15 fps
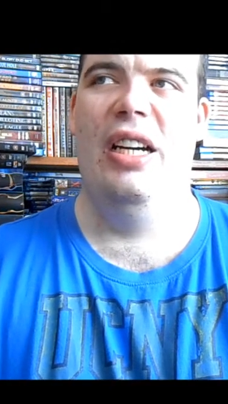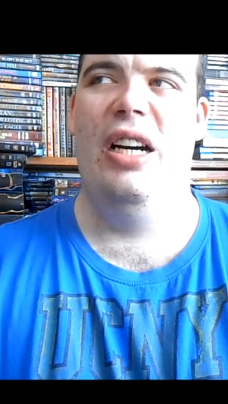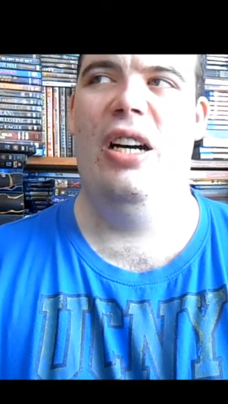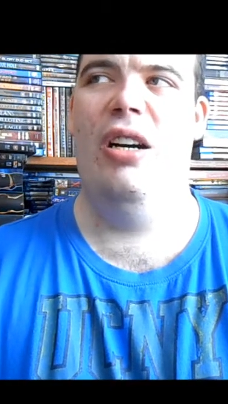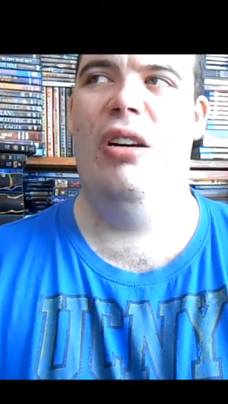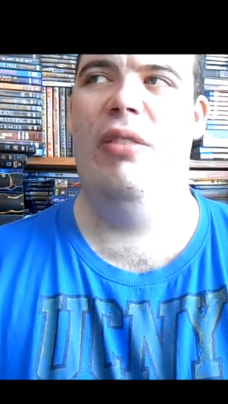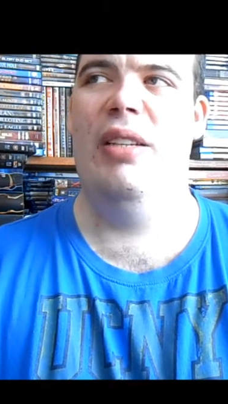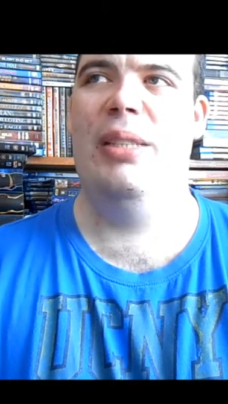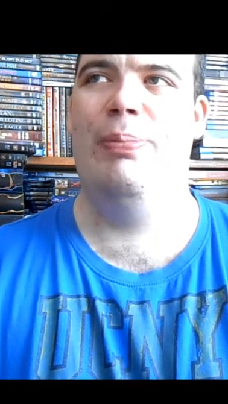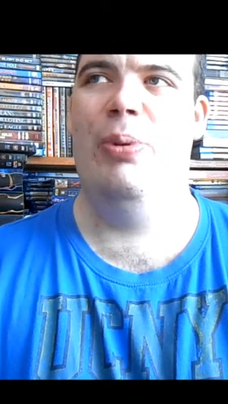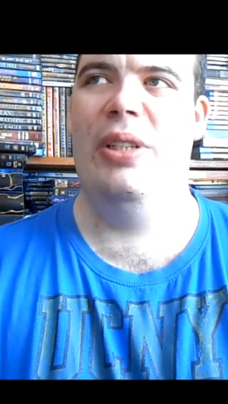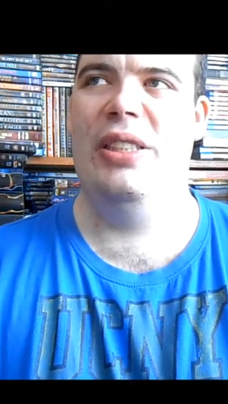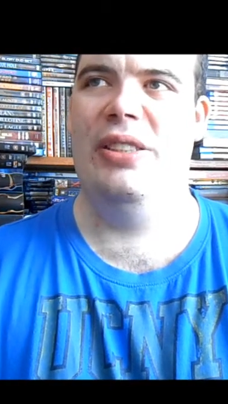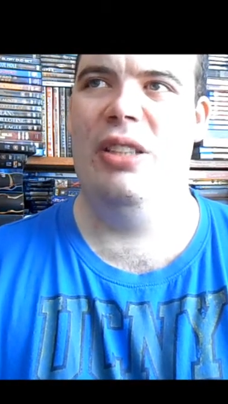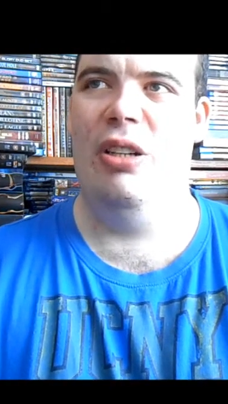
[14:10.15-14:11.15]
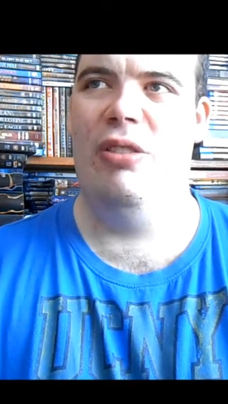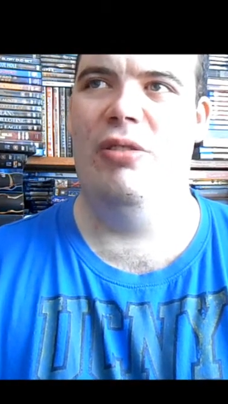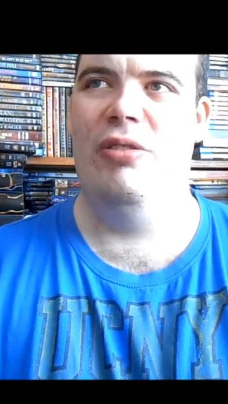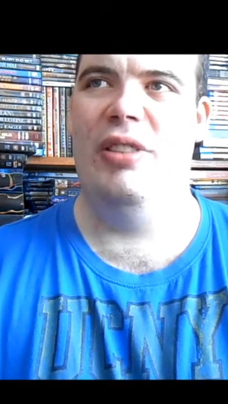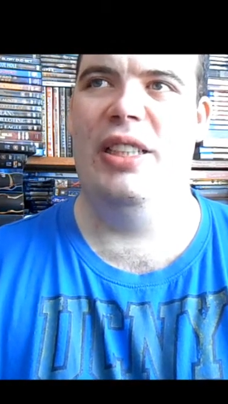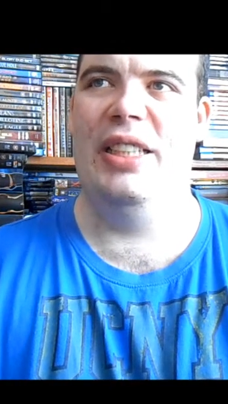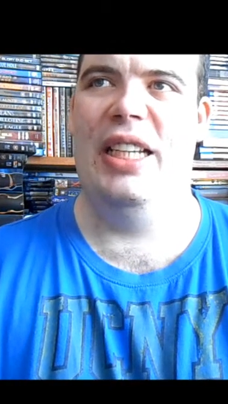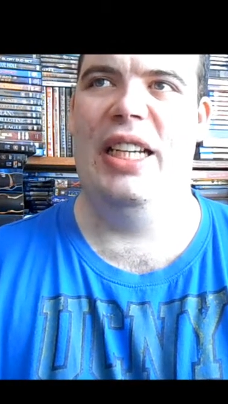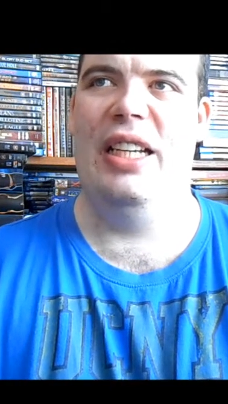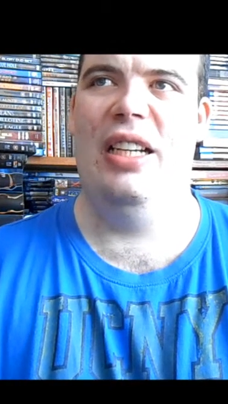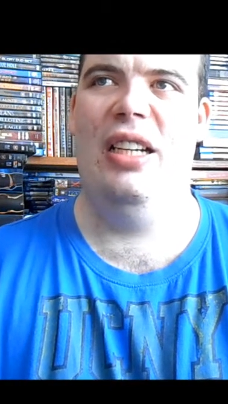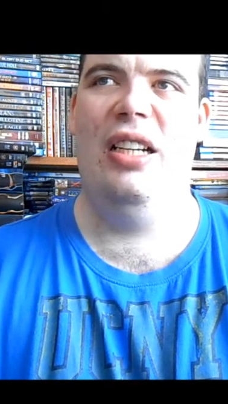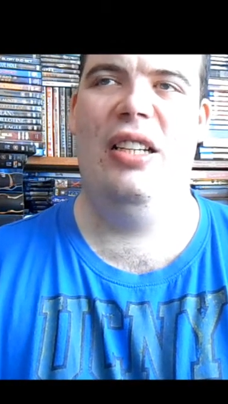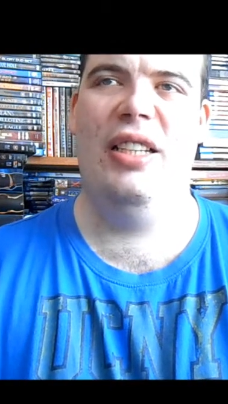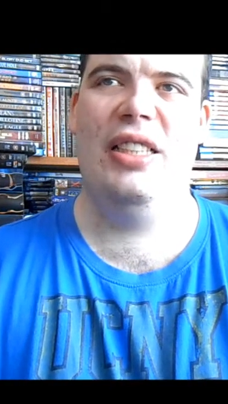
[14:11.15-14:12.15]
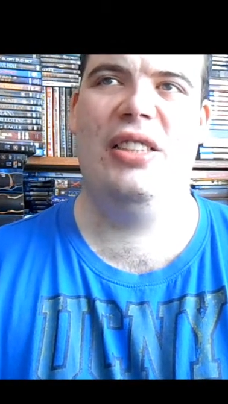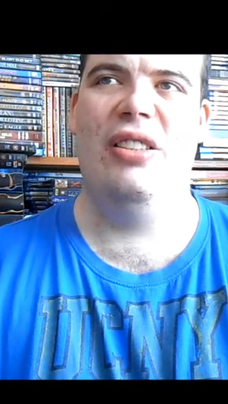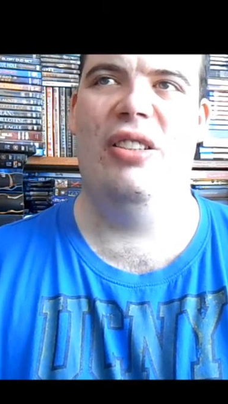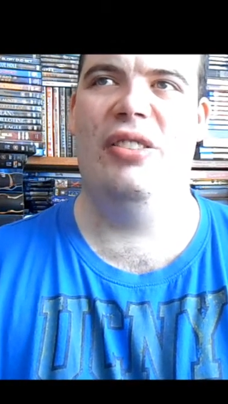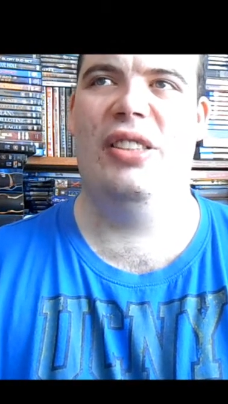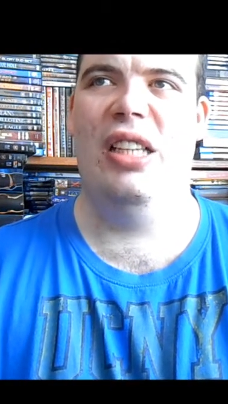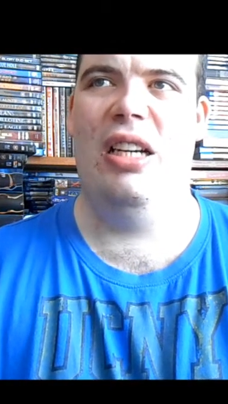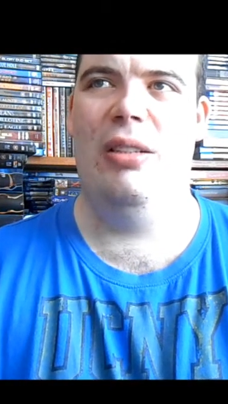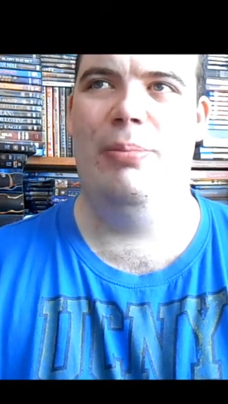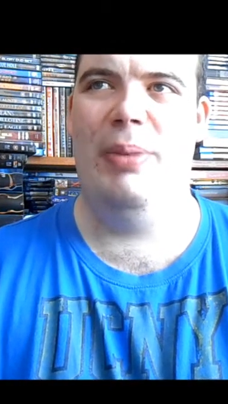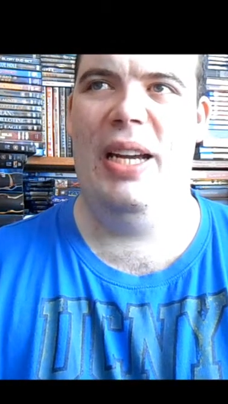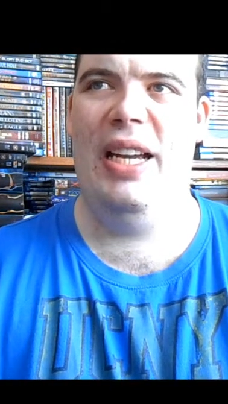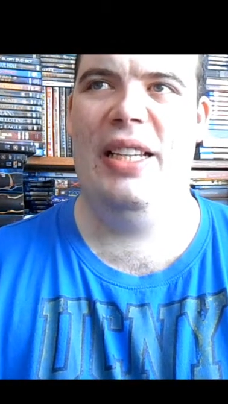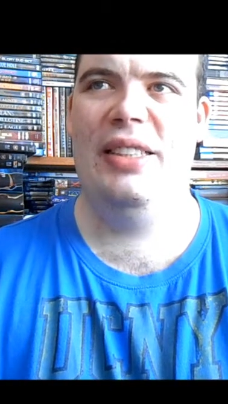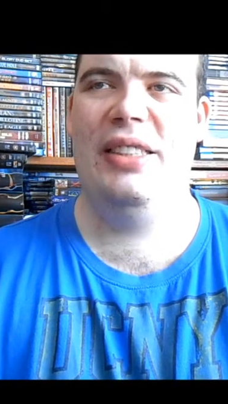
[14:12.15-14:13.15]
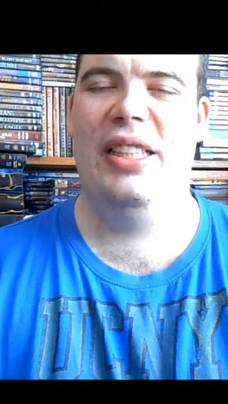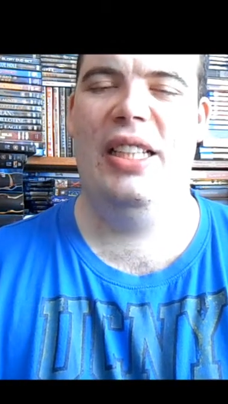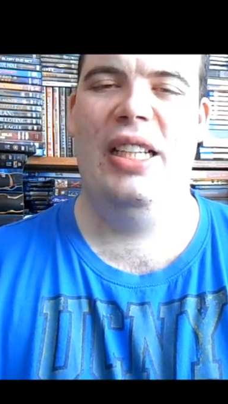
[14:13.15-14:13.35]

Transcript: Oh, he's put his daughter in it, oh that's not so bad.